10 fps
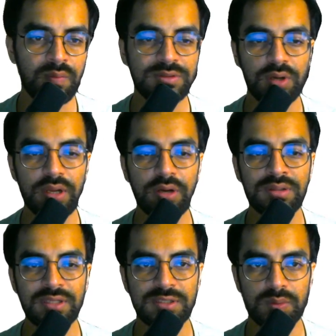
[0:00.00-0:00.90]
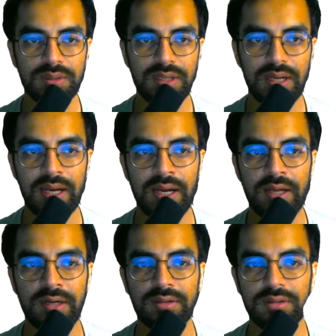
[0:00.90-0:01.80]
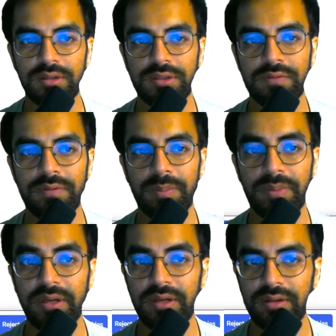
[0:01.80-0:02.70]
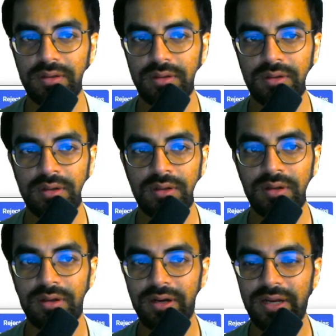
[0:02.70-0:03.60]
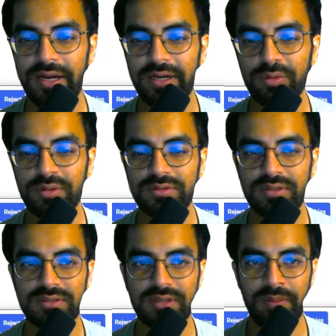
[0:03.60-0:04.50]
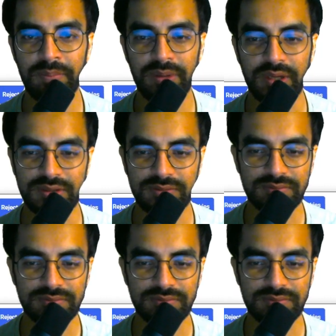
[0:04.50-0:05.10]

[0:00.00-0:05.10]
Once you click on this one, and you will be redirected to this same page.